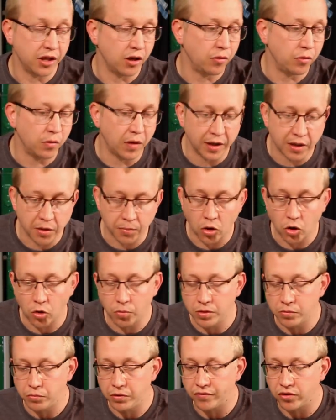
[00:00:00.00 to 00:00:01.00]
You know, at the
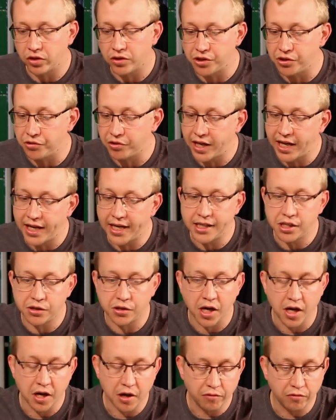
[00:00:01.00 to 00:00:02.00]
moment, we've got two
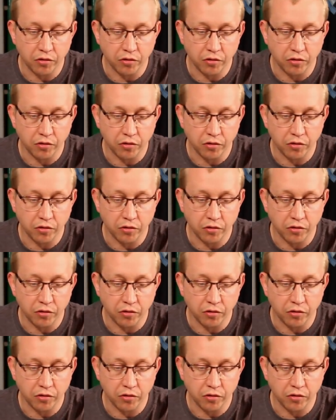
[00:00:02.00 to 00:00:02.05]
kids,